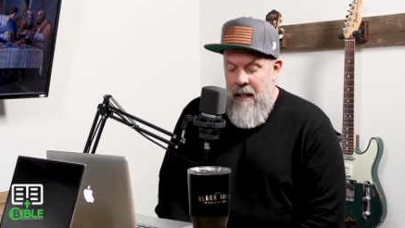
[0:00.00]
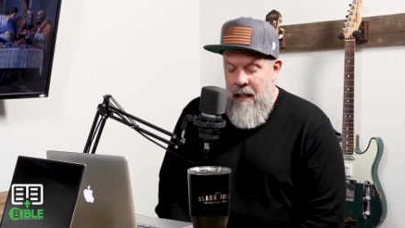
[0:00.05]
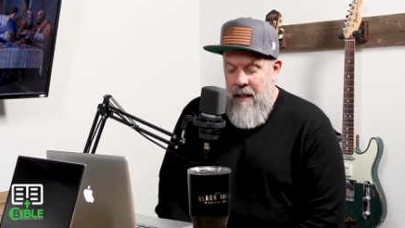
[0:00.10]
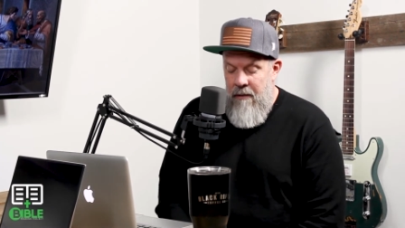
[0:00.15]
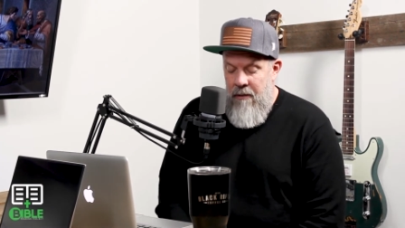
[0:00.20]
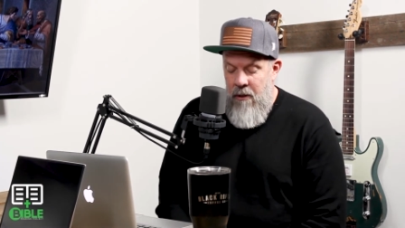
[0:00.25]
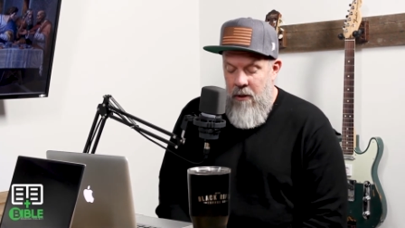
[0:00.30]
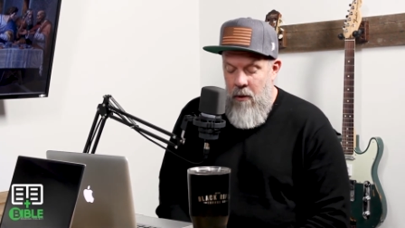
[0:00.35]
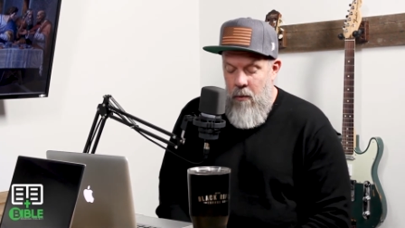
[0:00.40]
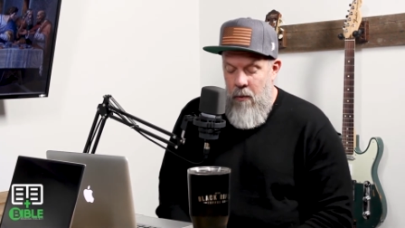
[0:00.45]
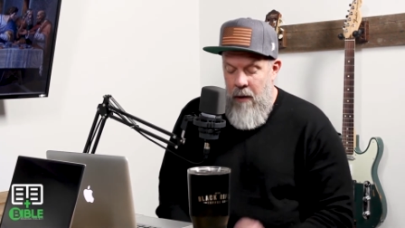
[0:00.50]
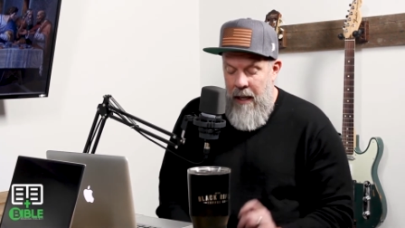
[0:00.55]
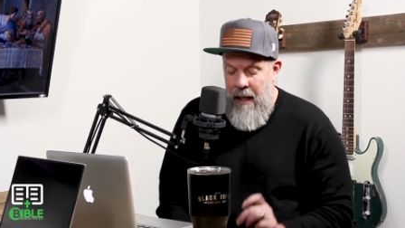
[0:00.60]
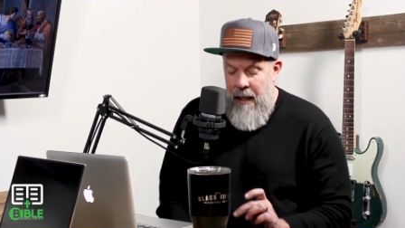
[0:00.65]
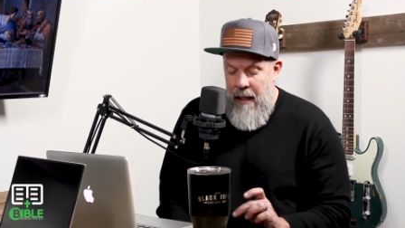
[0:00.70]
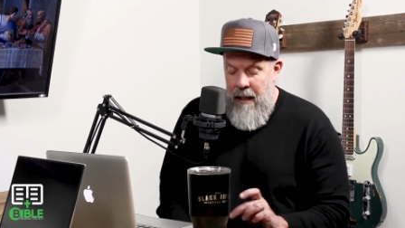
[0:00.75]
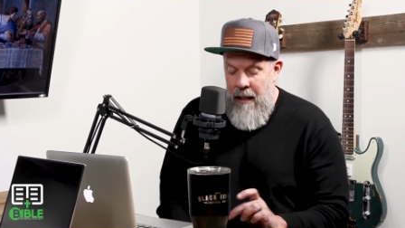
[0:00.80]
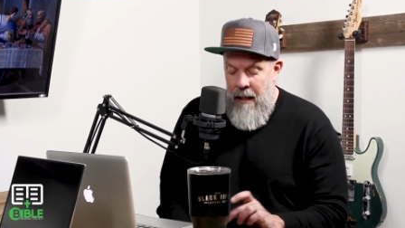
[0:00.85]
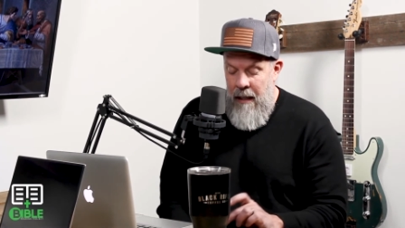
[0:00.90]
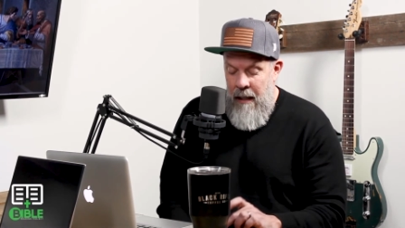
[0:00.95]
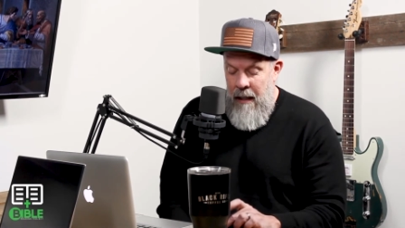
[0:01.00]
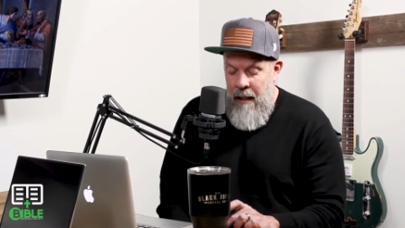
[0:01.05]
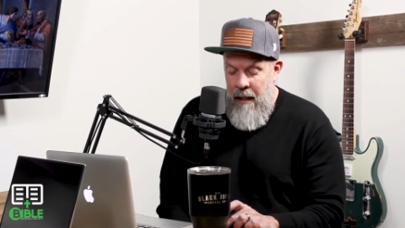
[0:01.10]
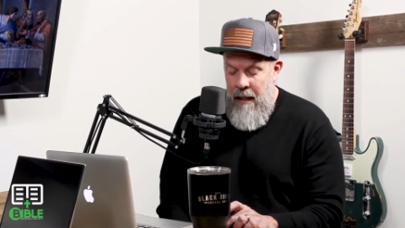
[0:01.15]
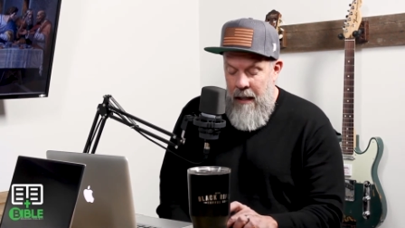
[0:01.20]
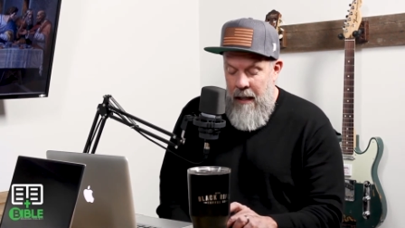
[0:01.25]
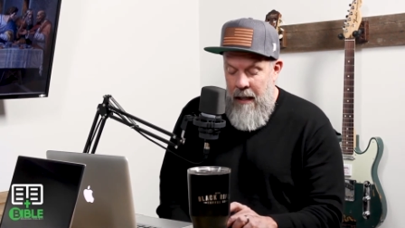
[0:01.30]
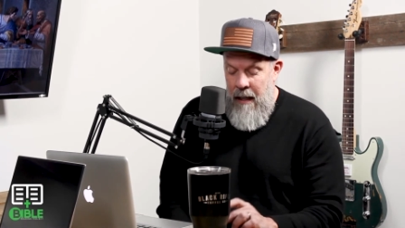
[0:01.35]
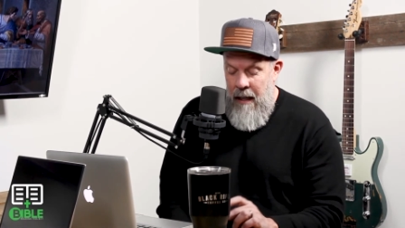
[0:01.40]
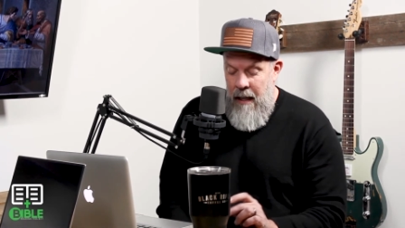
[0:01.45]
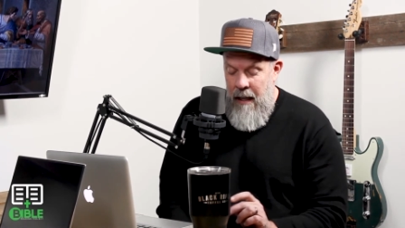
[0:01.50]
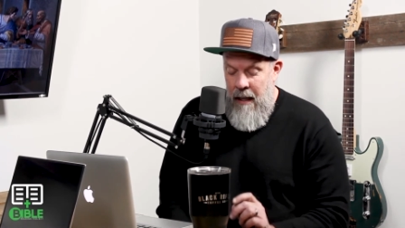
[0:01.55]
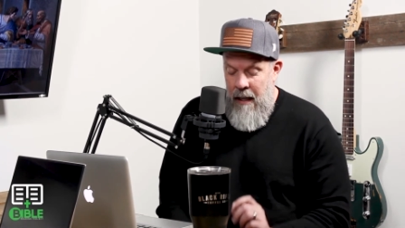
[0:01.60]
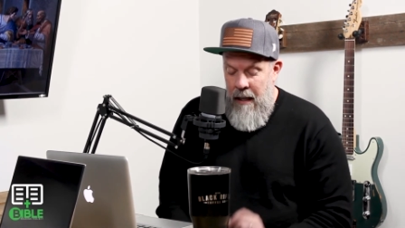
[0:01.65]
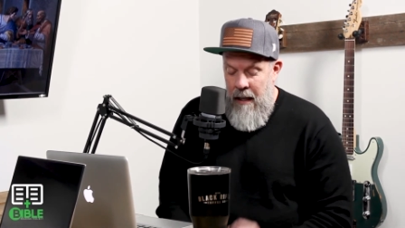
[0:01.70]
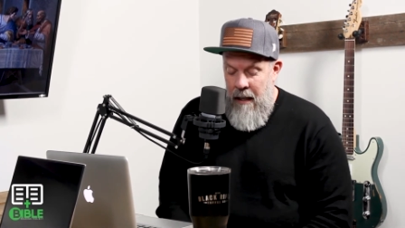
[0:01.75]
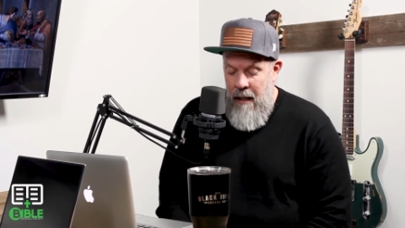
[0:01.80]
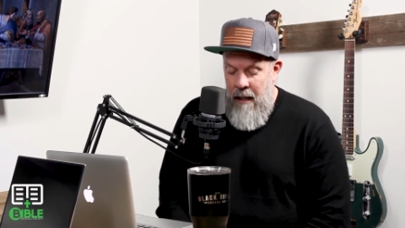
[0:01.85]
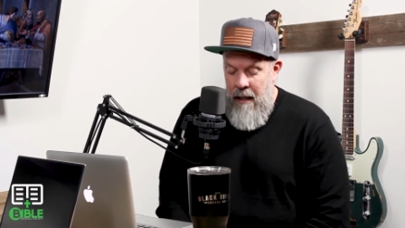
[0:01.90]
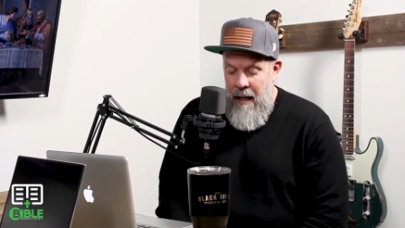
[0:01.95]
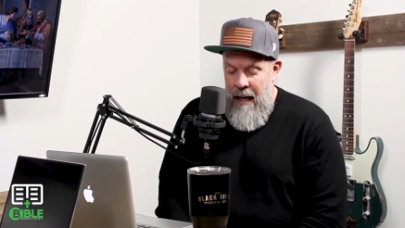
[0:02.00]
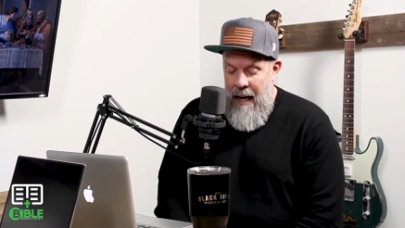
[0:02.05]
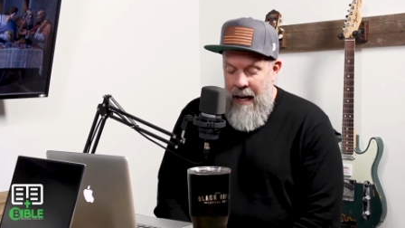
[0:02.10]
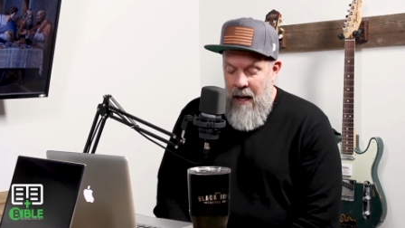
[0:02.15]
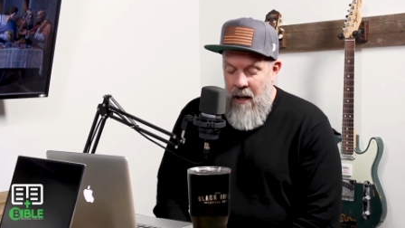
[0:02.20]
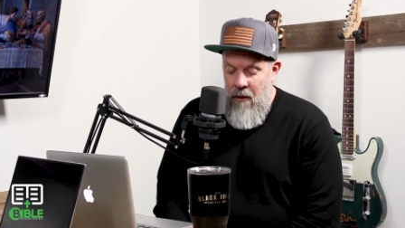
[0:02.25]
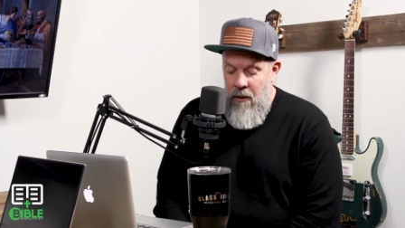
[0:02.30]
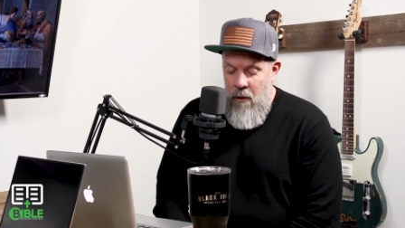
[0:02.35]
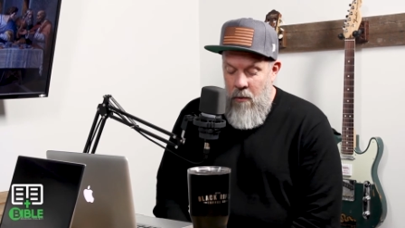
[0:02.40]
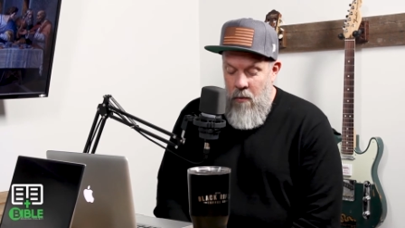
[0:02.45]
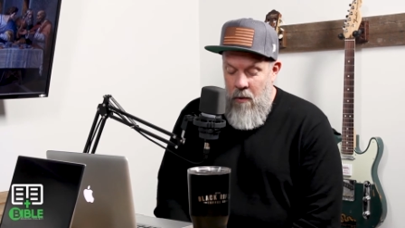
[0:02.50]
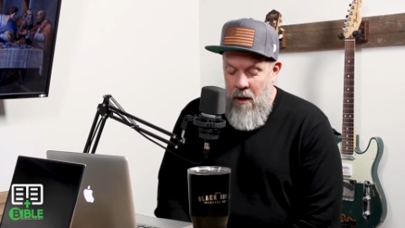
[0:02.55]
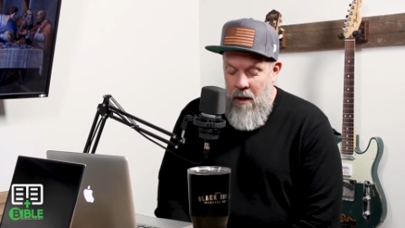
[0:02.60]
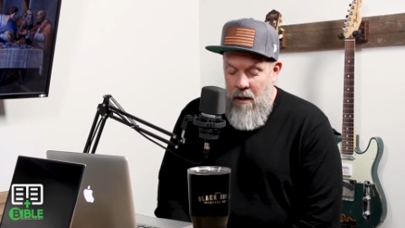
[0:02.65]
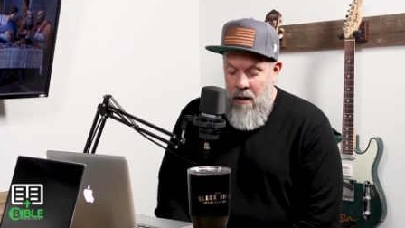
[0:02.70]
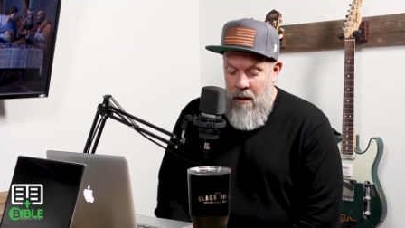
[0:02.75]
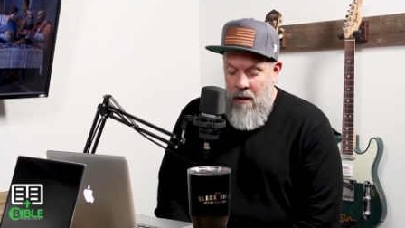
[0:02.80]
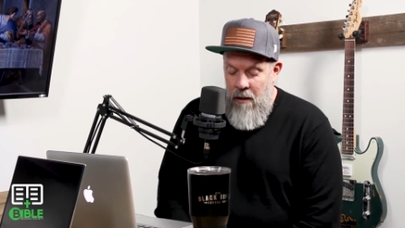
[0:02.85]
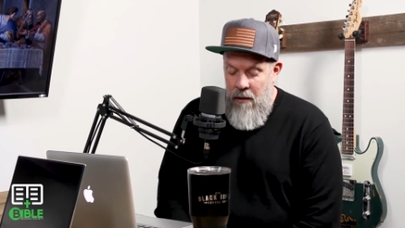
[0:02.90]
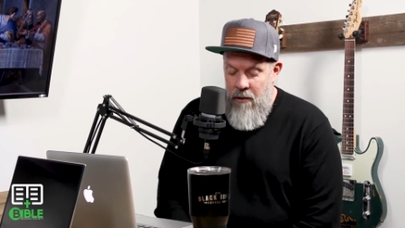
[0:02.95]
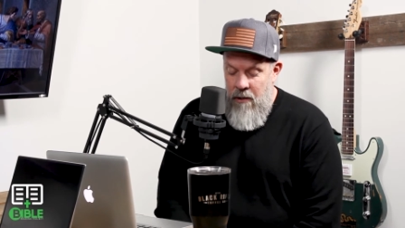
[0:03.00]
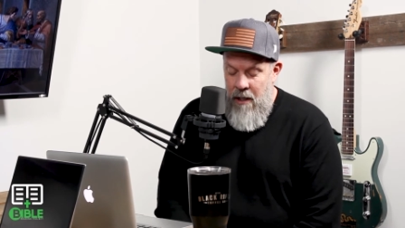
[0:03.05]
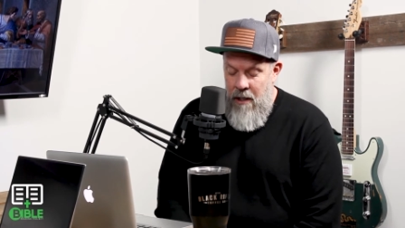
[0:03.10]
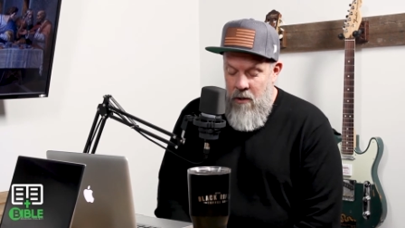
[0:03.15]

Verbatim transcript: for the week. Uh, how the walls,